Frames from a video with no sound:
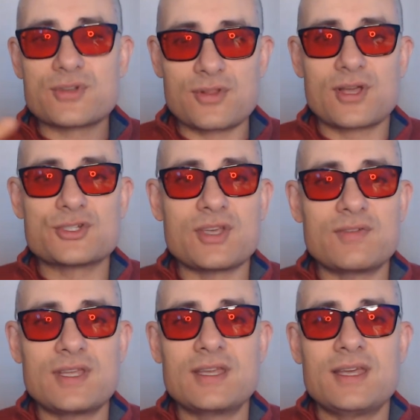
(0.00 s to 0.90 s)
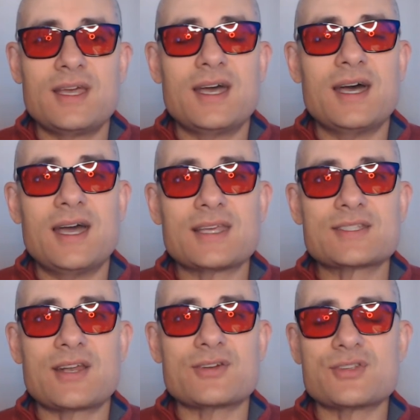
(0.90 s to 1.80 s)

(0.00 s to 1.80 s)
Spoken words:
their longevity, et cetera.